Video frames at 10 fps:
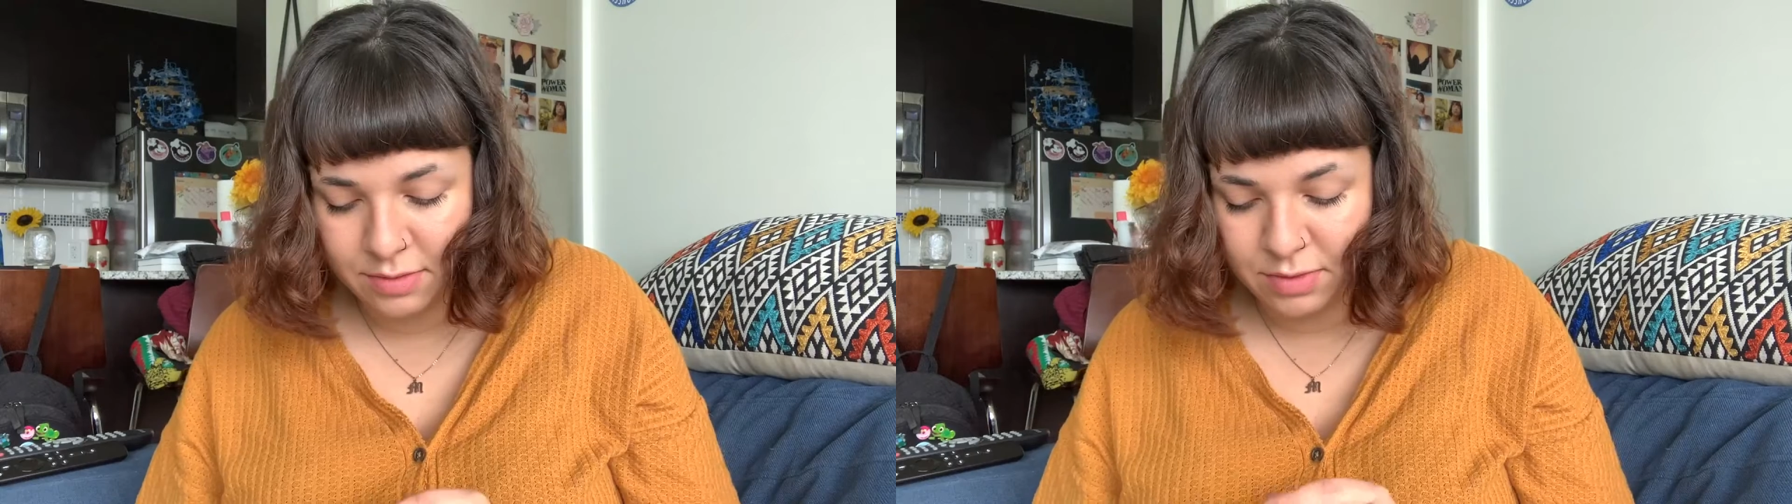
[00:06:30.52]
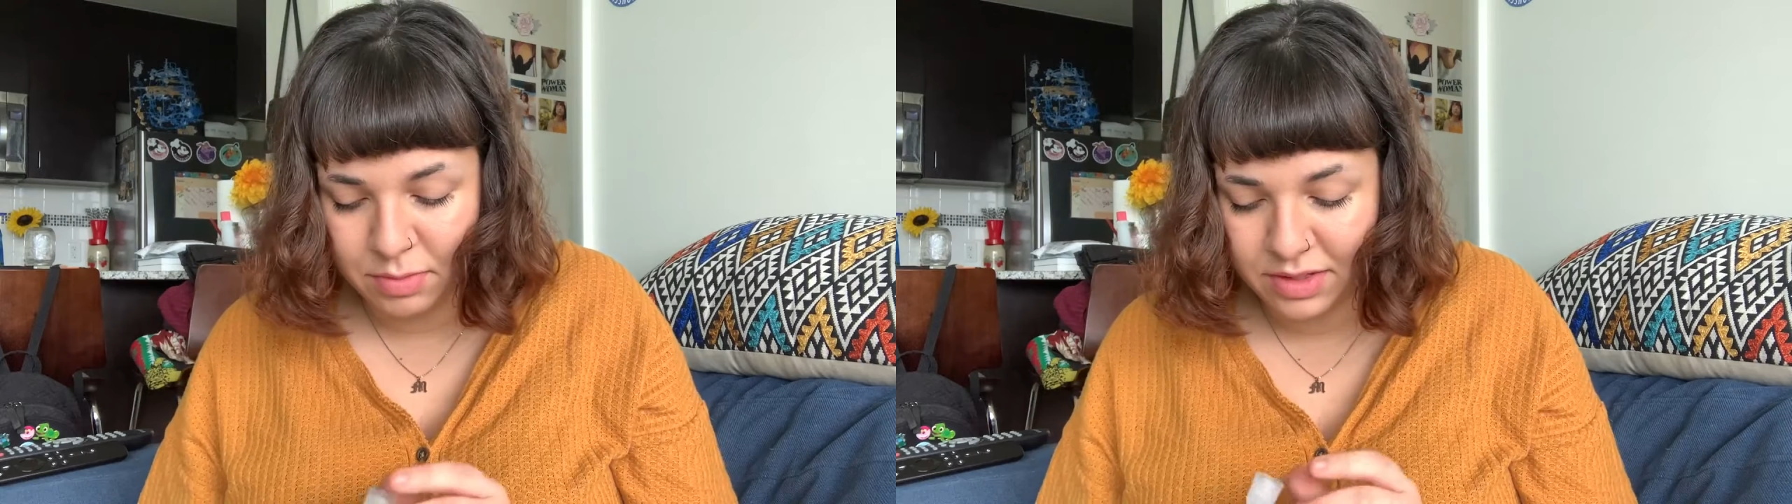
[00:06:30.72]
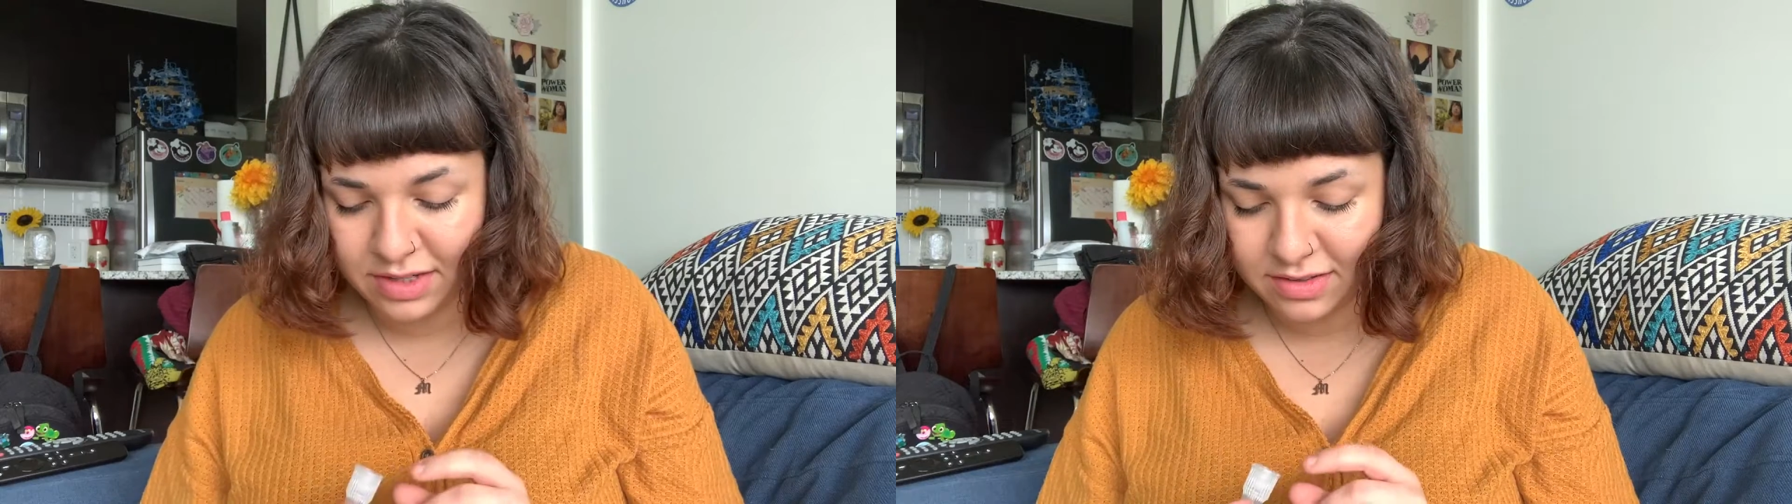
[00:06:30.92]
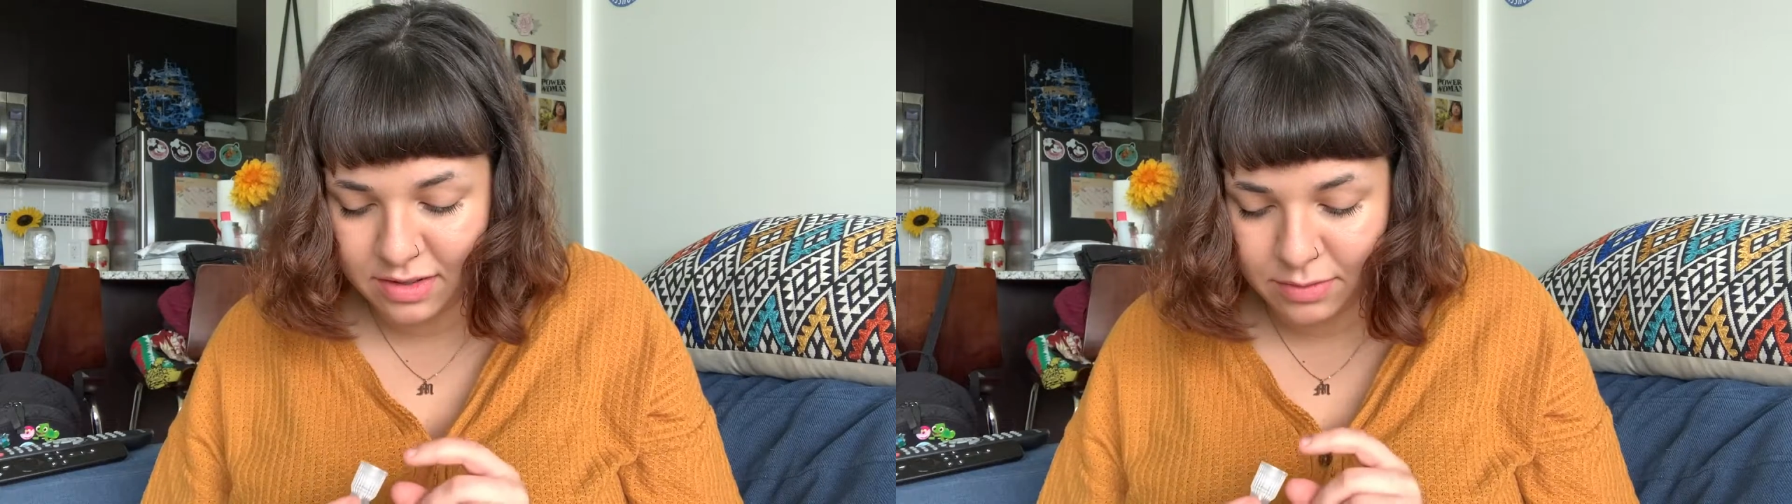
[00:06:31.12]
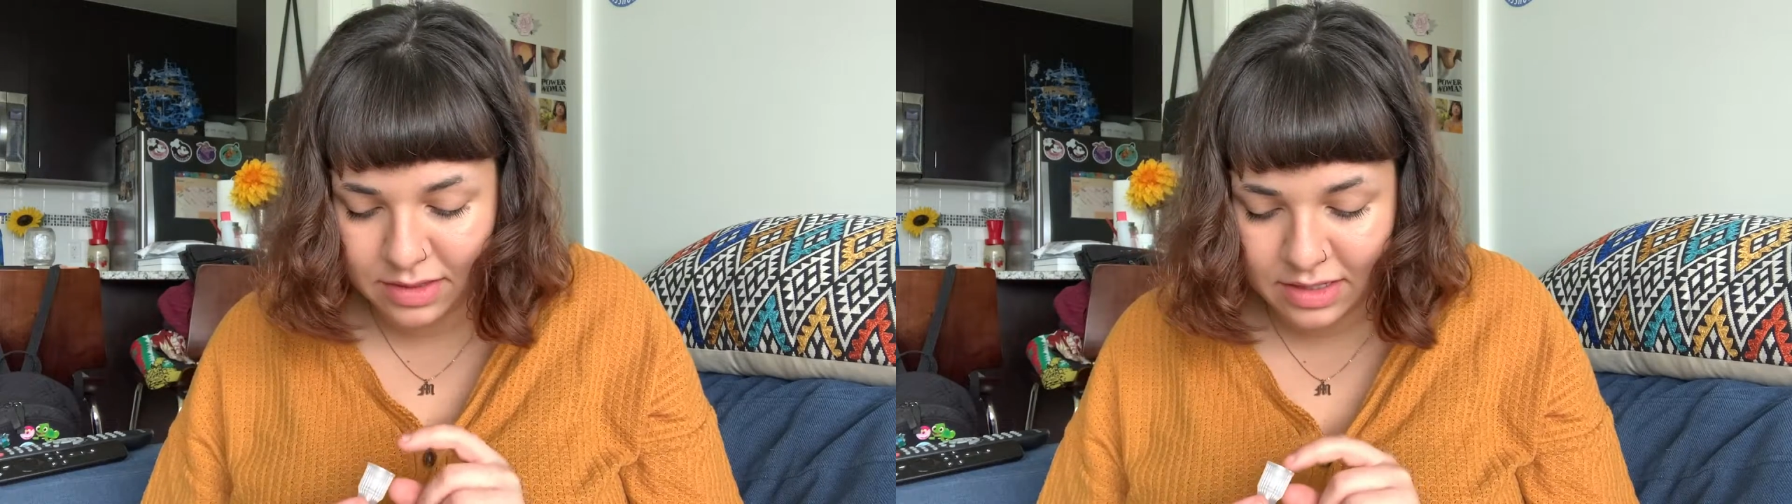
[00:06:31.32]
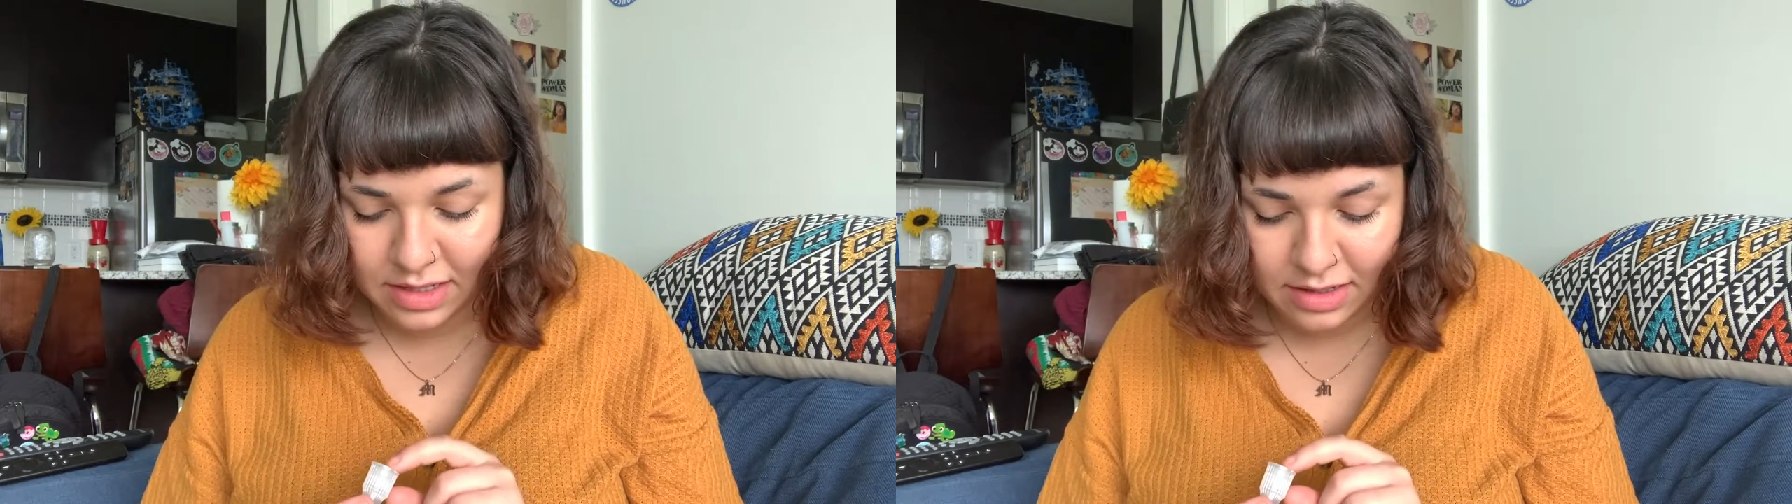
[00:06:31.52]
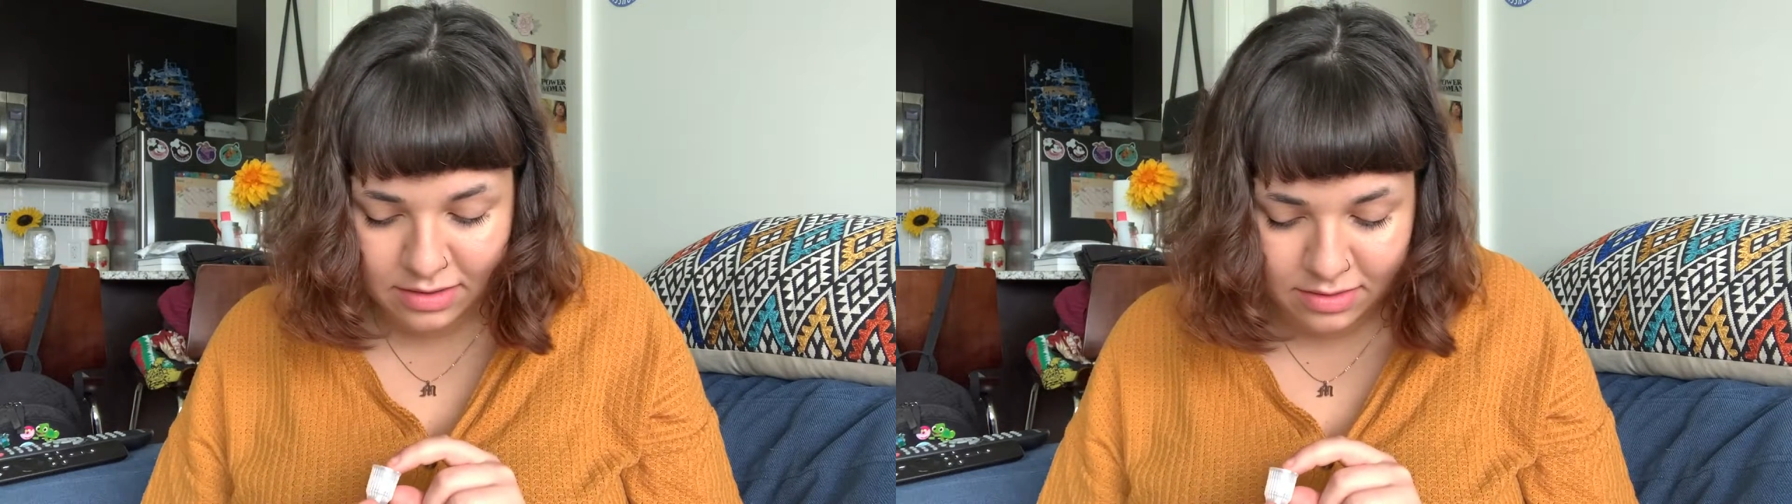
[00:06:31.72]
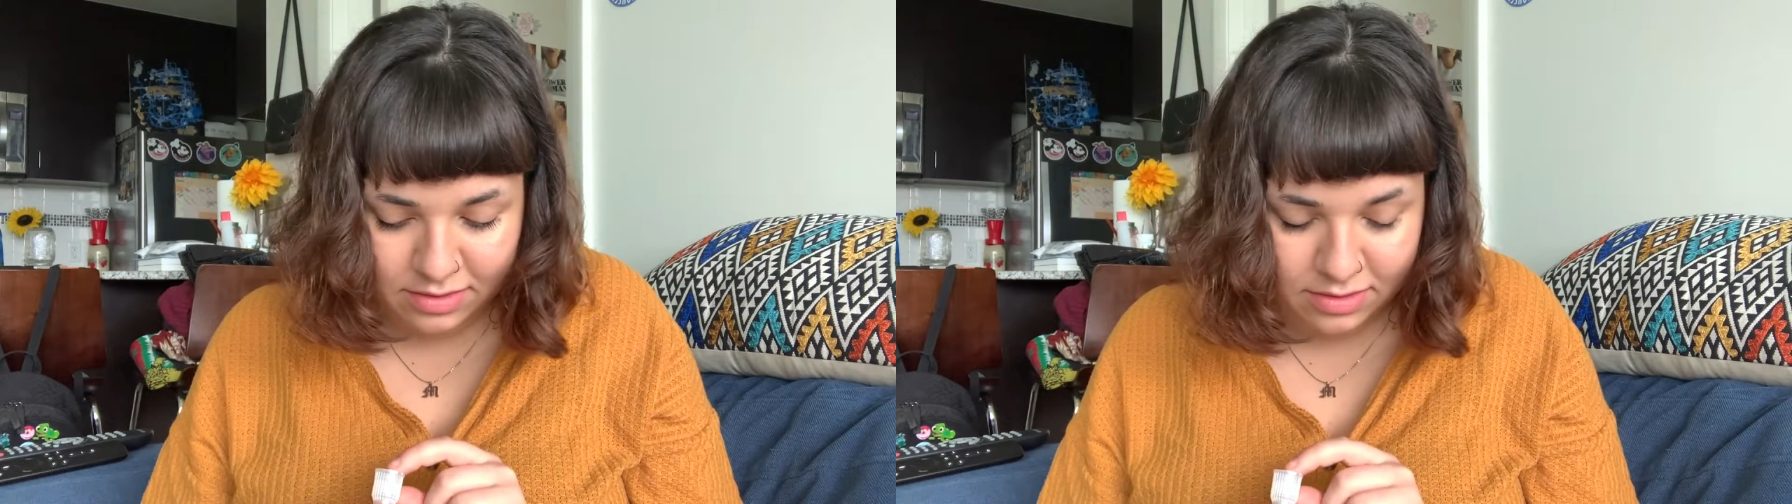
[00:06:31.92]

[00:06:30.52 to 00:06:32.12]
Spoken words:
And replace it with this.